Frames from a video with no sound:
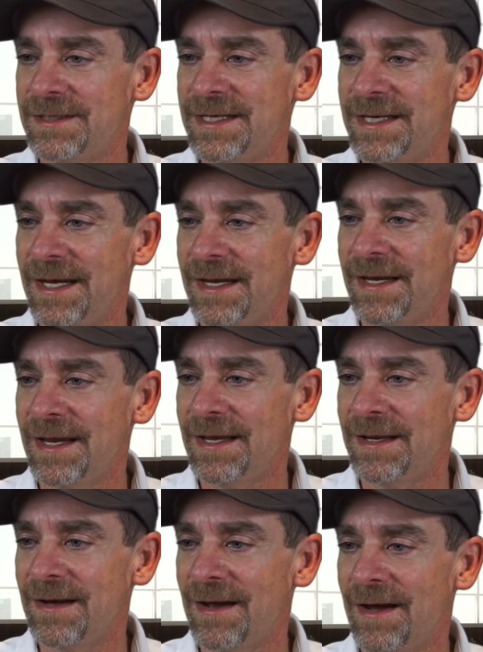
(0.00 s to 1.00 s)
D A
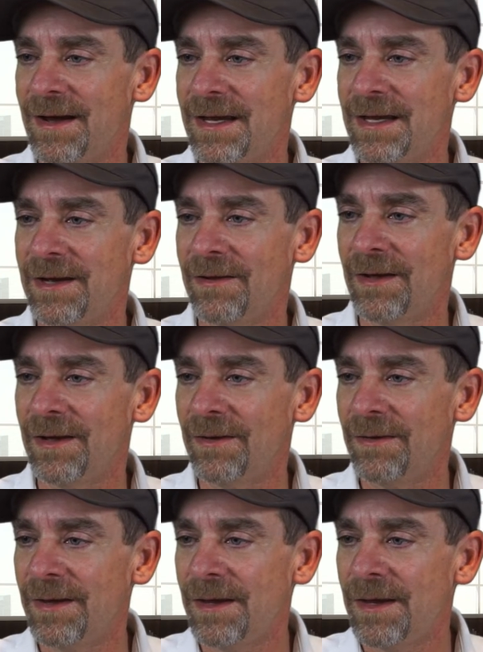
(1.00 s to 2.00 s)
N I L
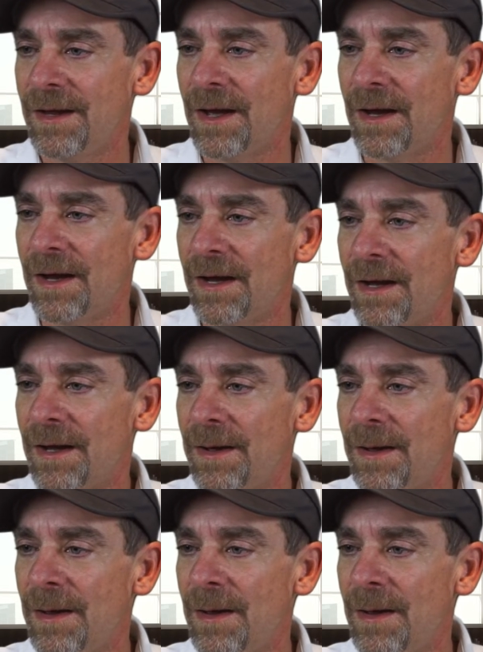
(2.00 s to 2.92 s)
L, uh,